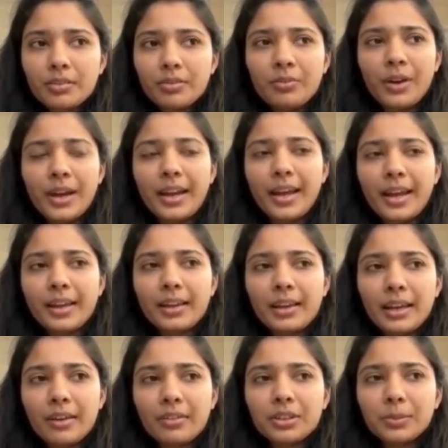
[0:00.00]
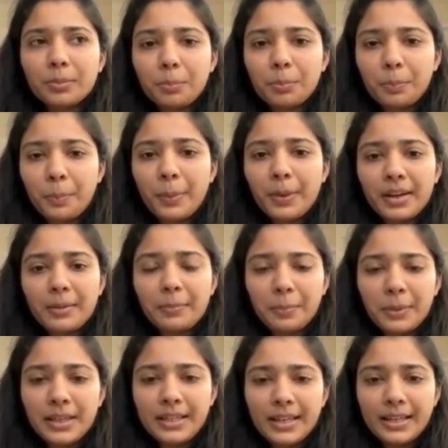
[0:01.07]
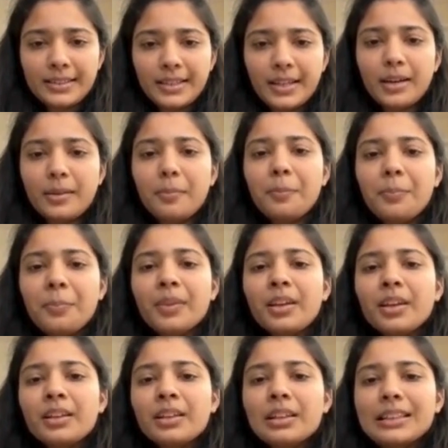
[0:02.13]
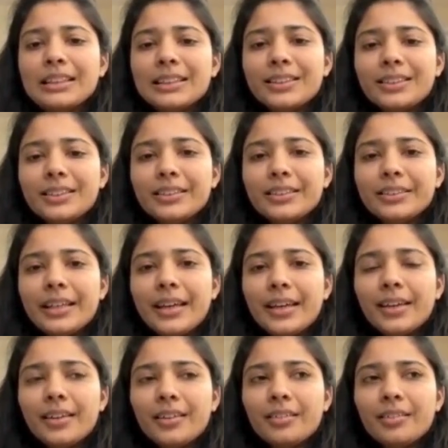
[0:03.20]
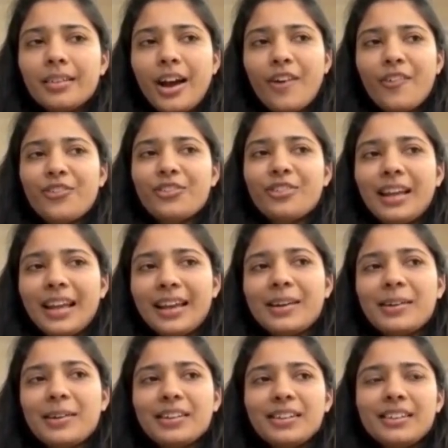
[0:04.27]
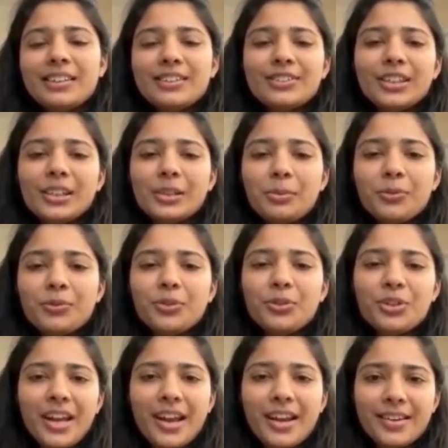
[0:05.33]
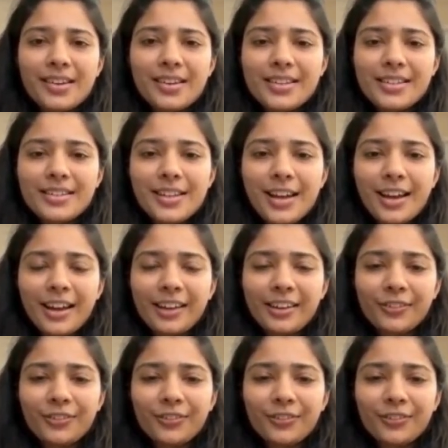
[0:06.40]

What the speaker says: when I gave the PET exam, then like literally before 10 days, I